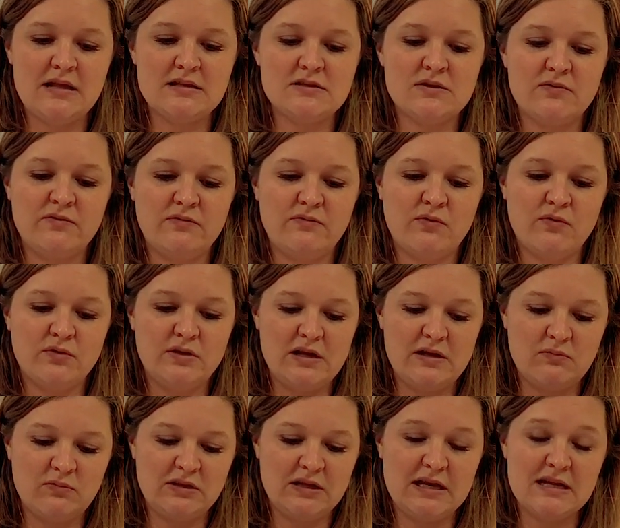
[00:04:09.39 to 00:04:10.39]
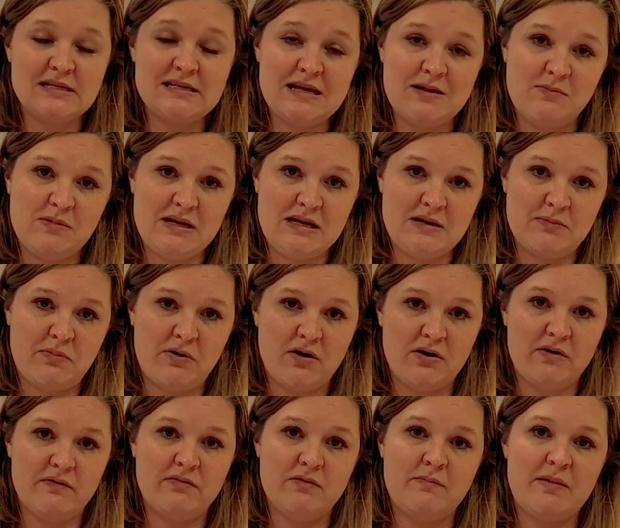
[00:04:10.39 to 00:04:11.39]
and so fold it with the contaminated
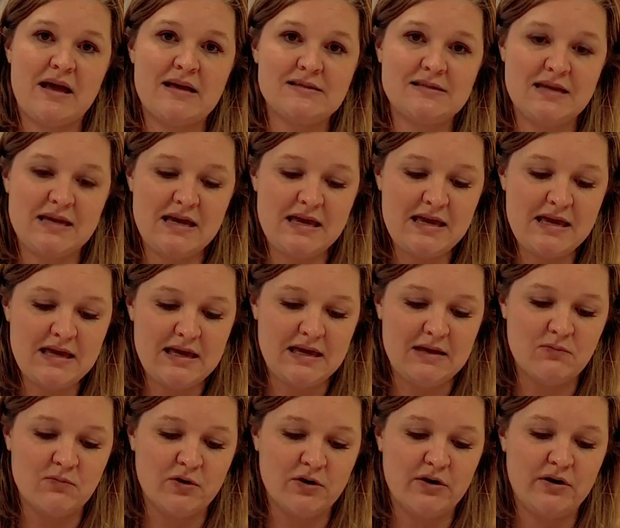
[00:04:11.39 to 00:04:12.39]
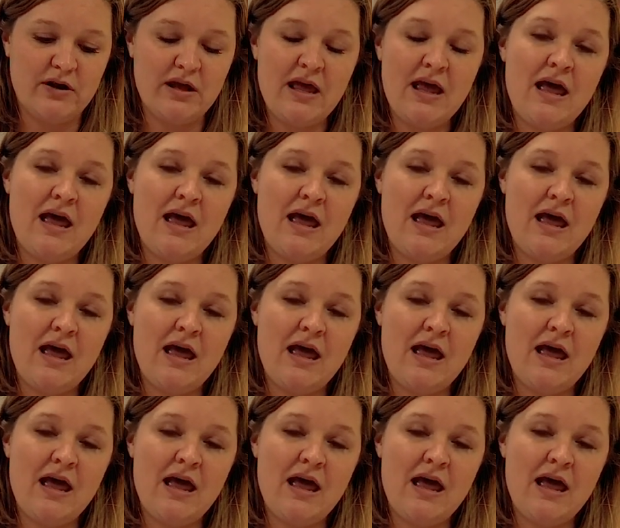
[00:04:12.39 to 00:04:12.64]
part of the mask inward,